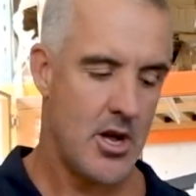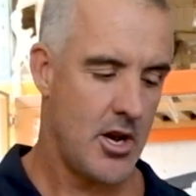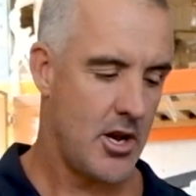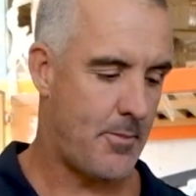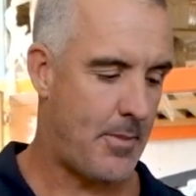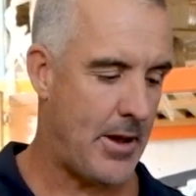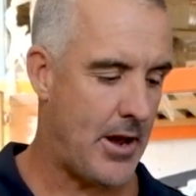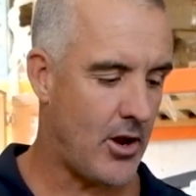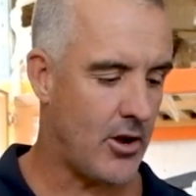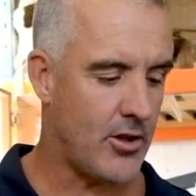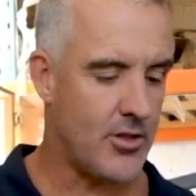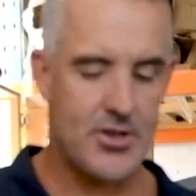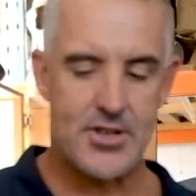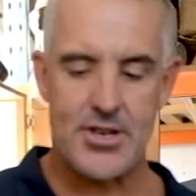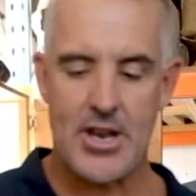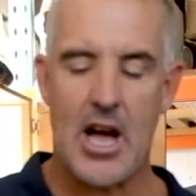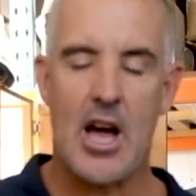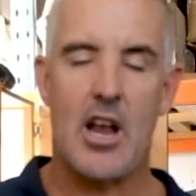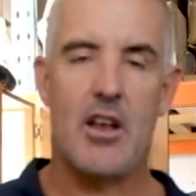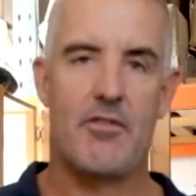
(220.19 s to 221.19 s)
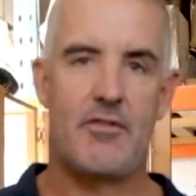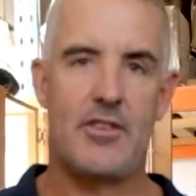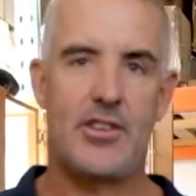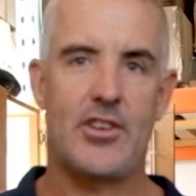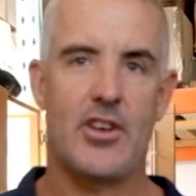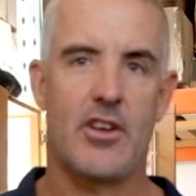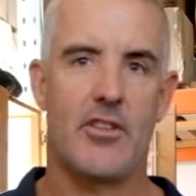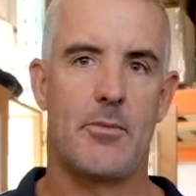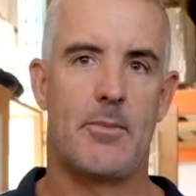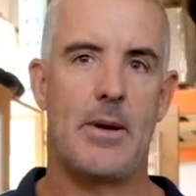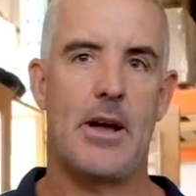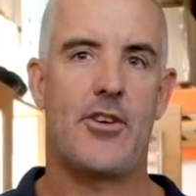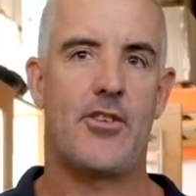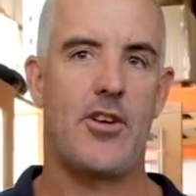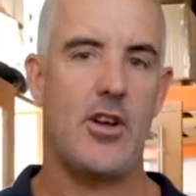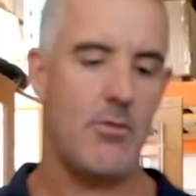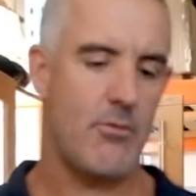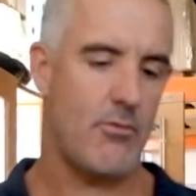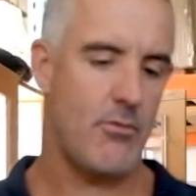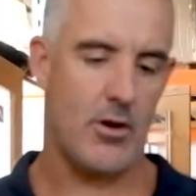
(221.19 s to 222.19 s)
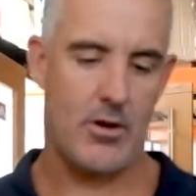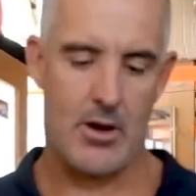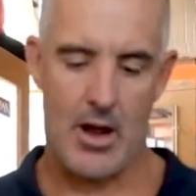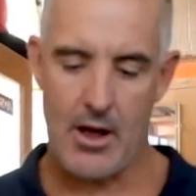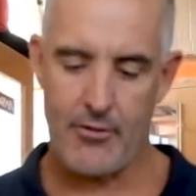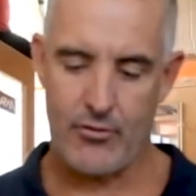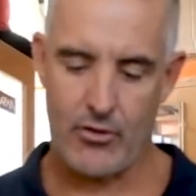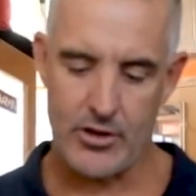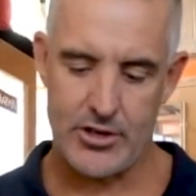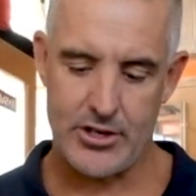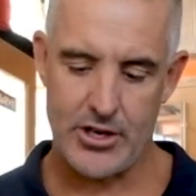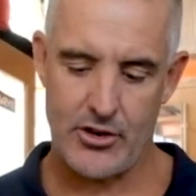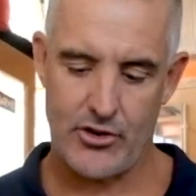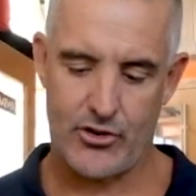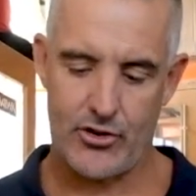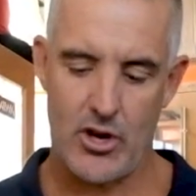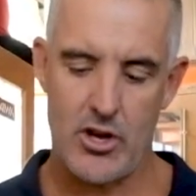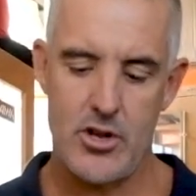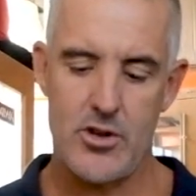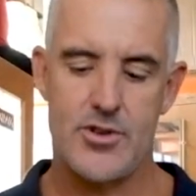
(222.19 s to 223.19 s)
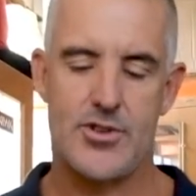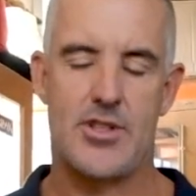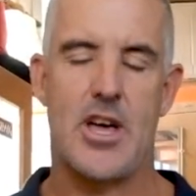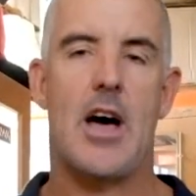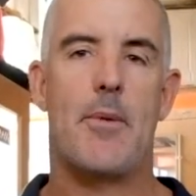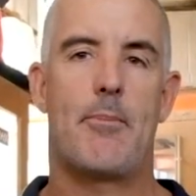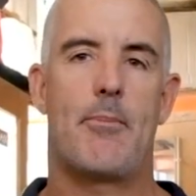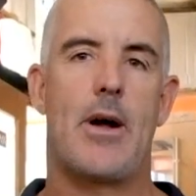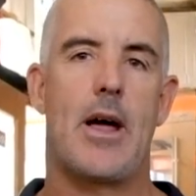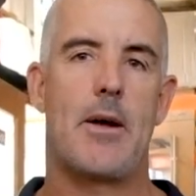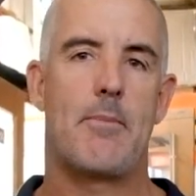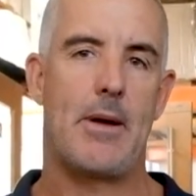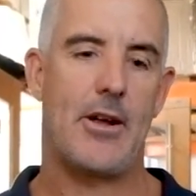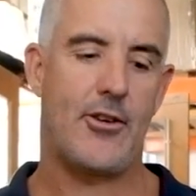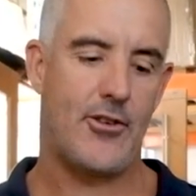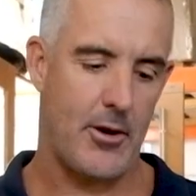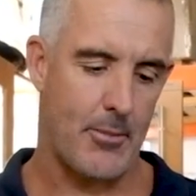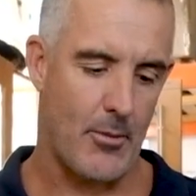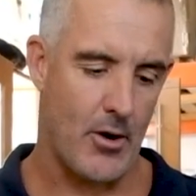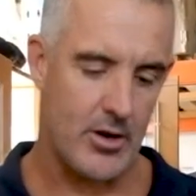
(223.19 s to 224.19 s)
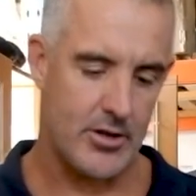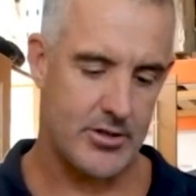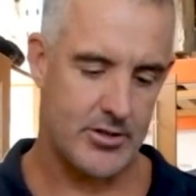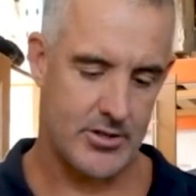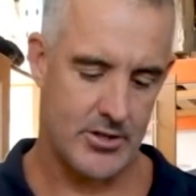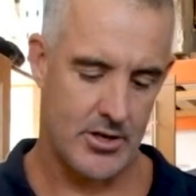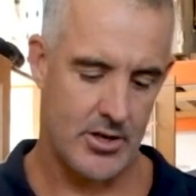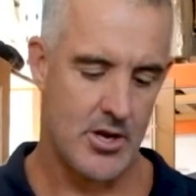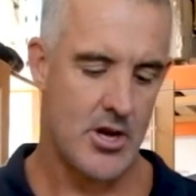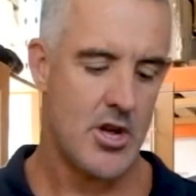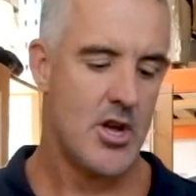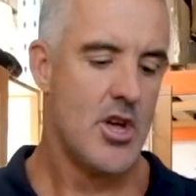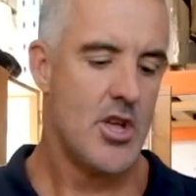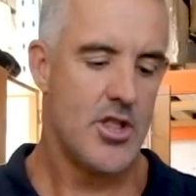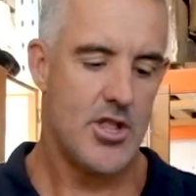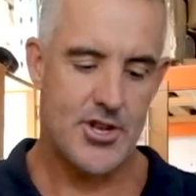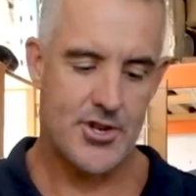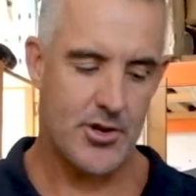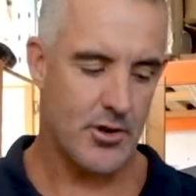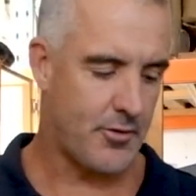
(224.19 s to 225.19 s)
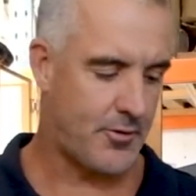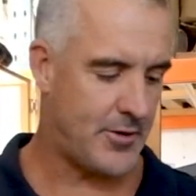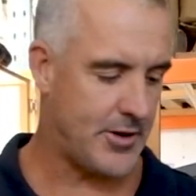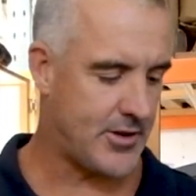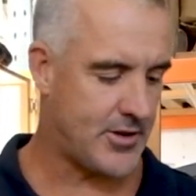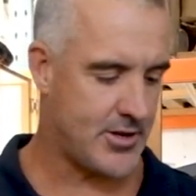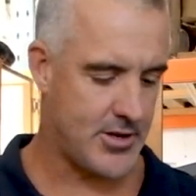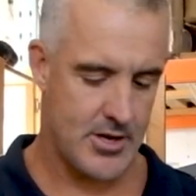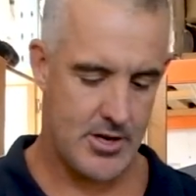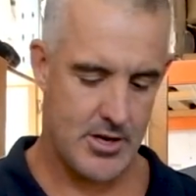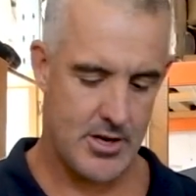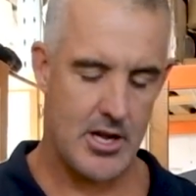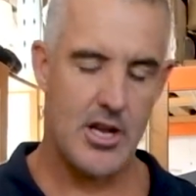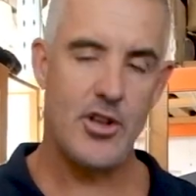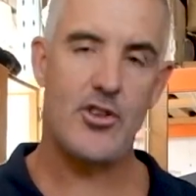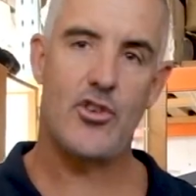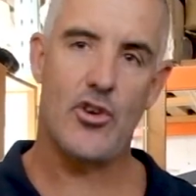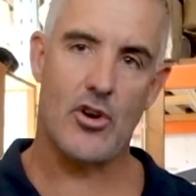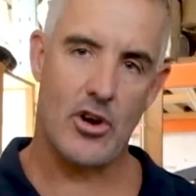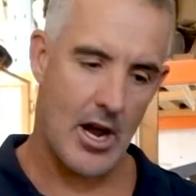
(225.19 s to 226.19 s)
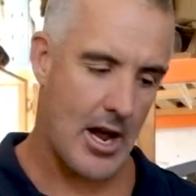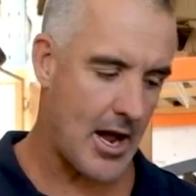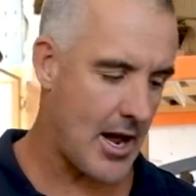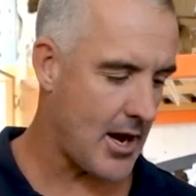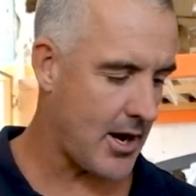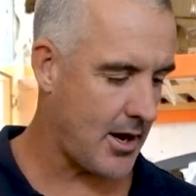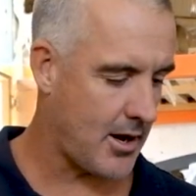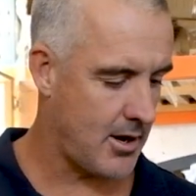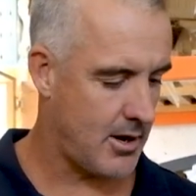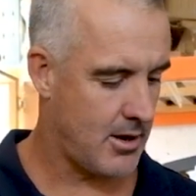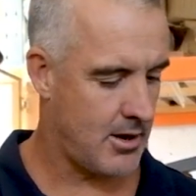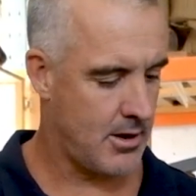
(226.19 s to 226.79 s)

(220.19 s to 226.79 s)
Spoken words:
Depending on the style of fitting of the battery, what I've got here to show you is the upright battery box. This will fit into your kayak.